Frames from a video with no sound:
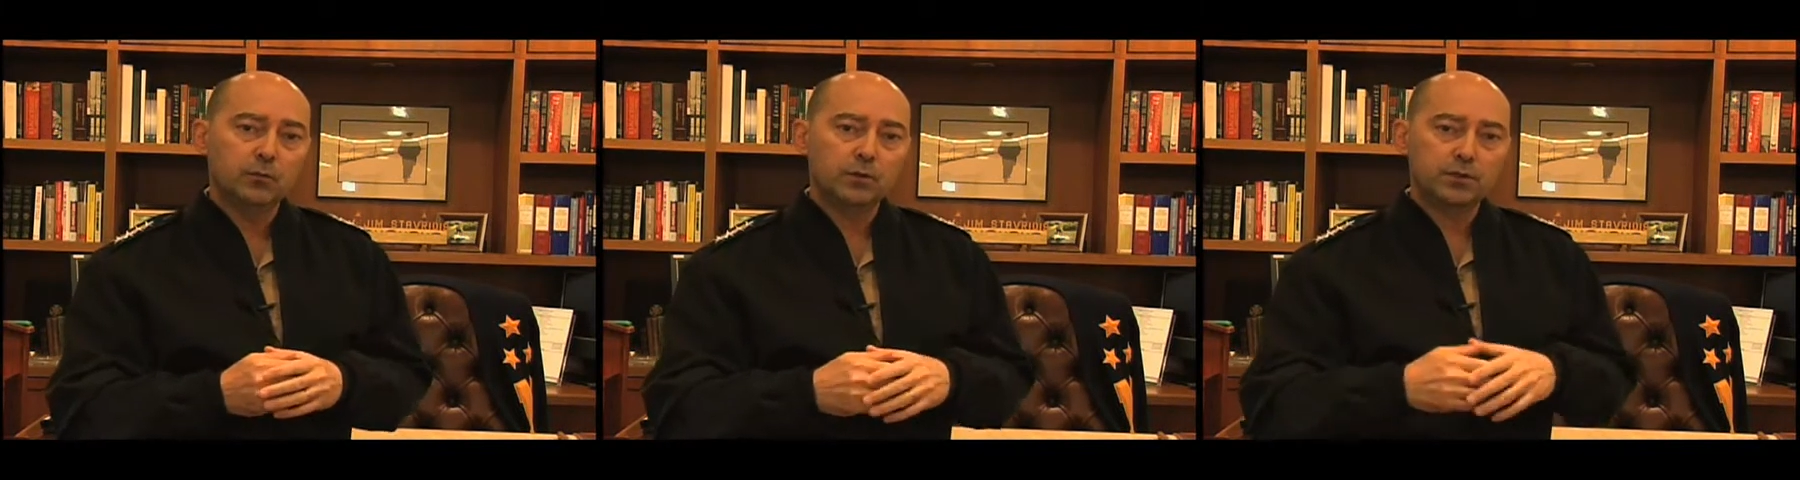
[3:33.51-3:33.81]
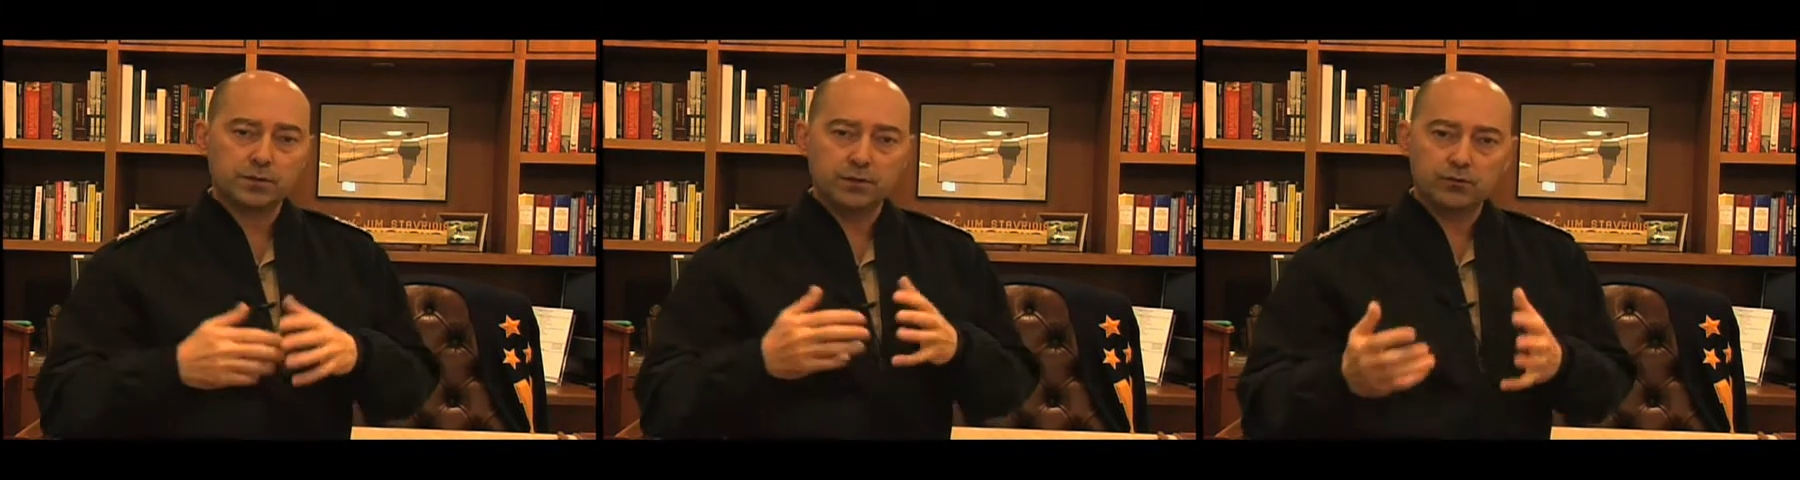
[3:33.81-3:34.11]

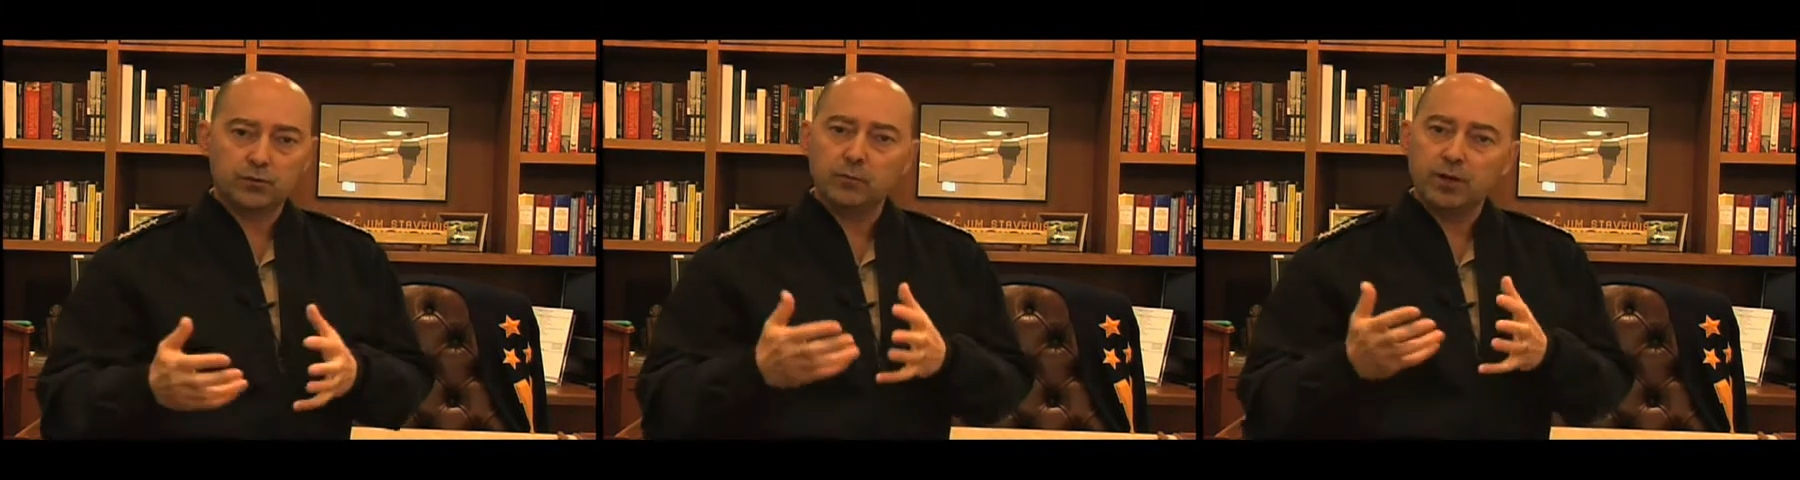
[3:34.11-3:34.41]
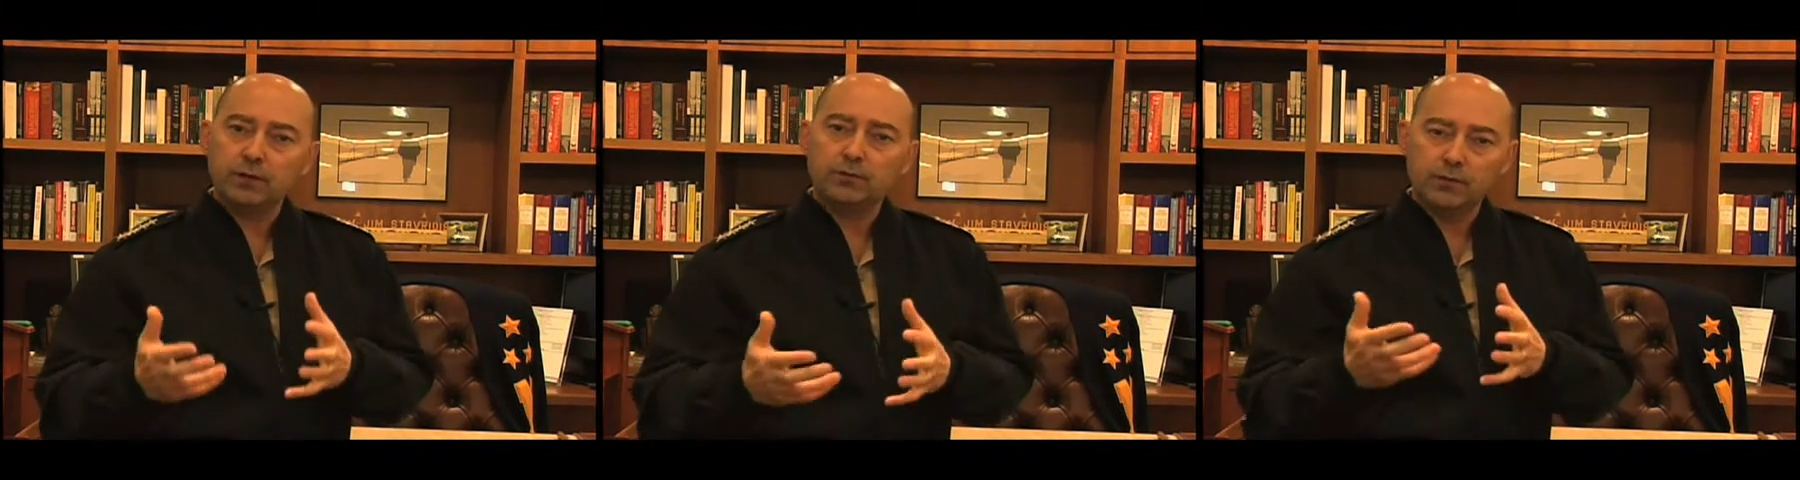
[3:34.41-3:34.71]
which is
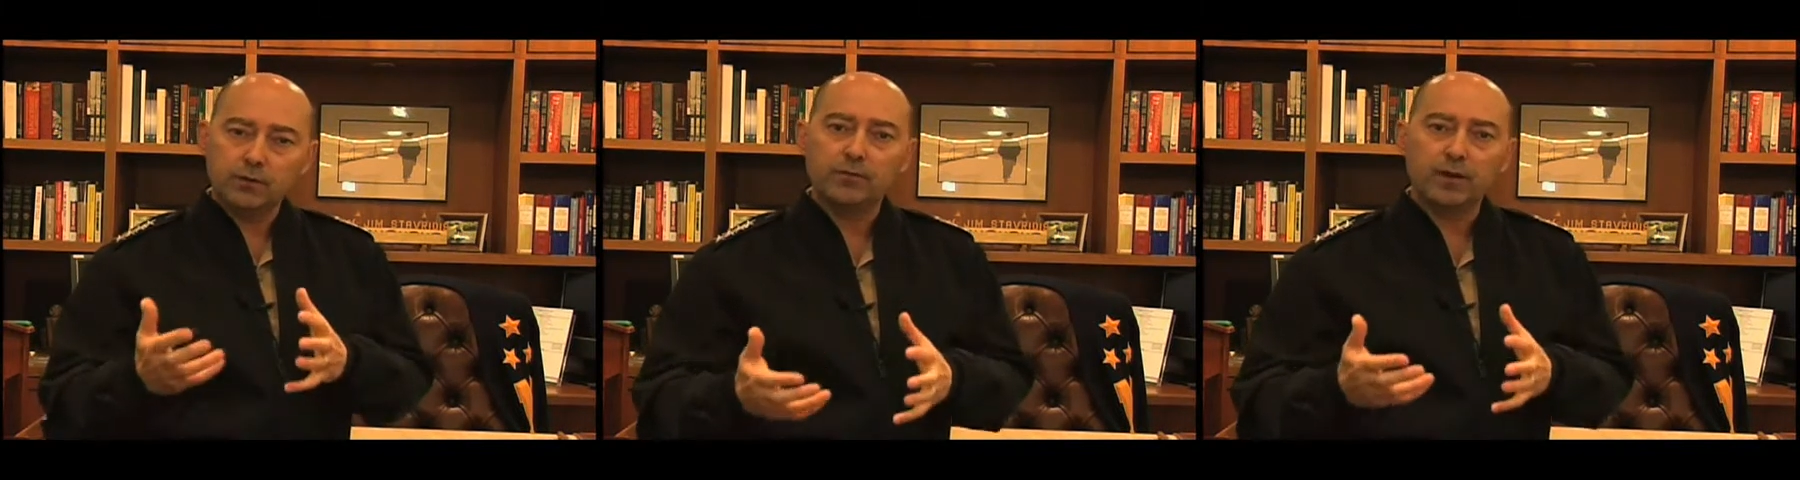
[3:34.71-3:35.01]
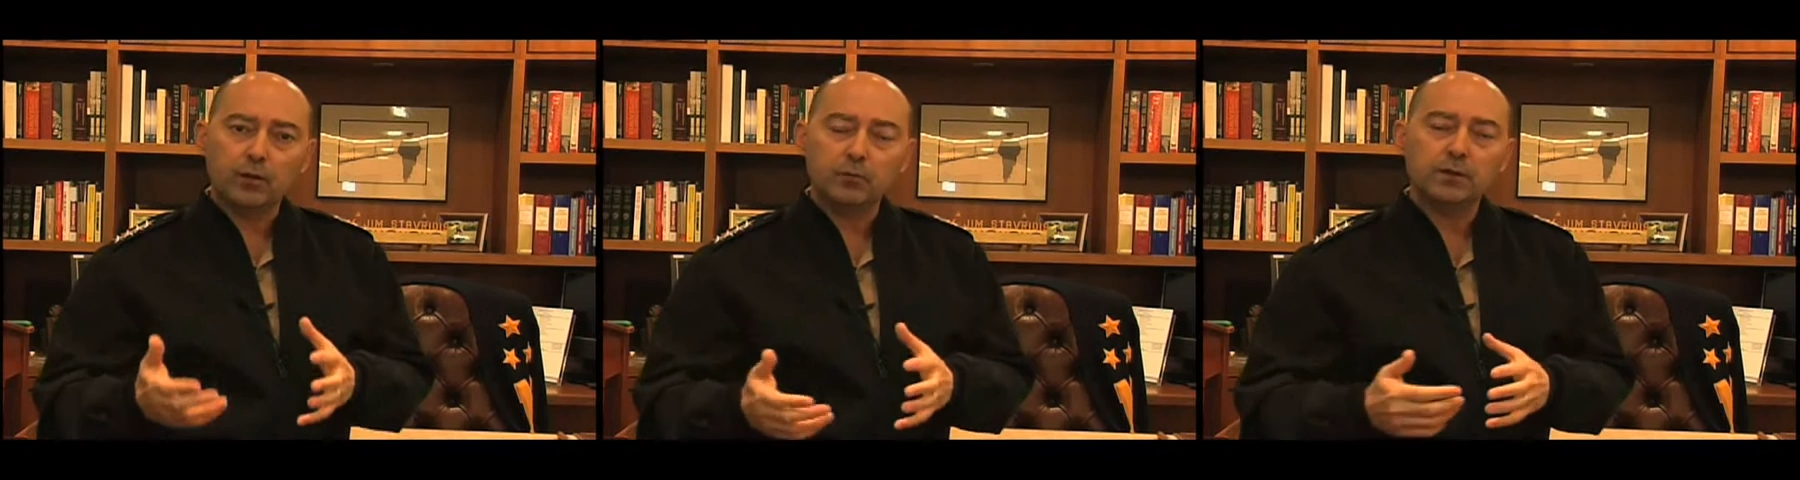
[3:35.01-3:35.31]
contributing to the
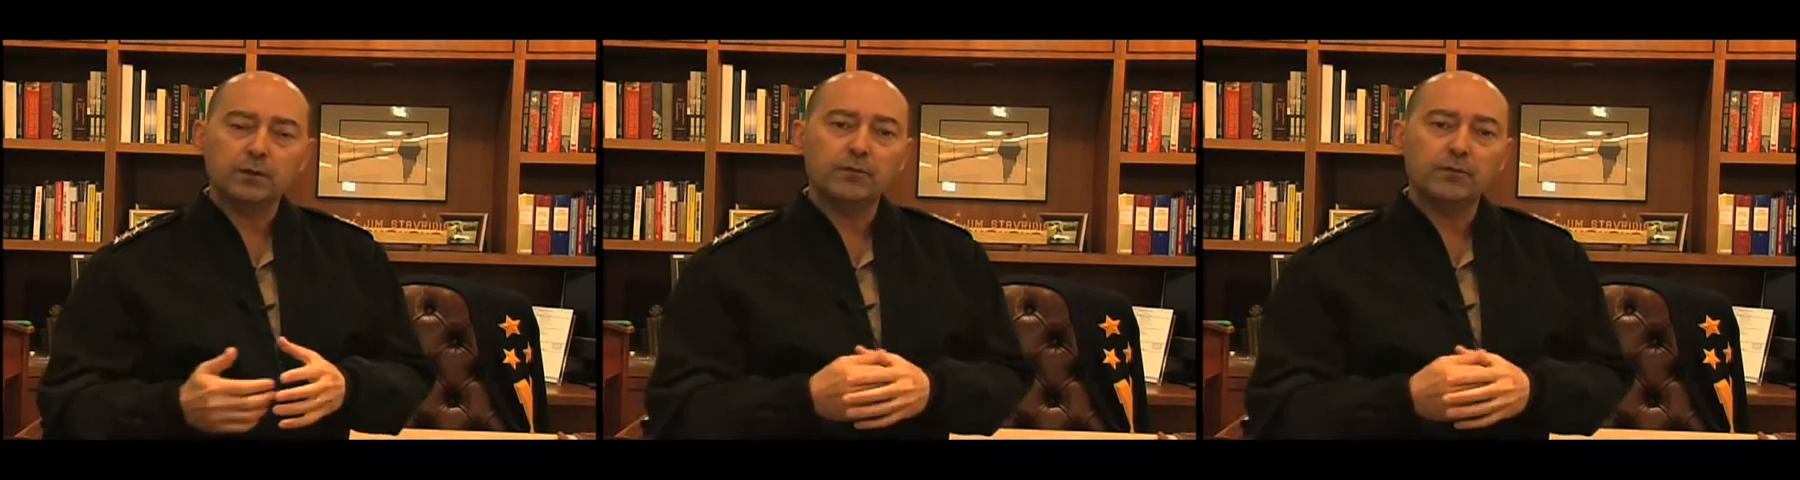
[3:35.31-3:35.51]
development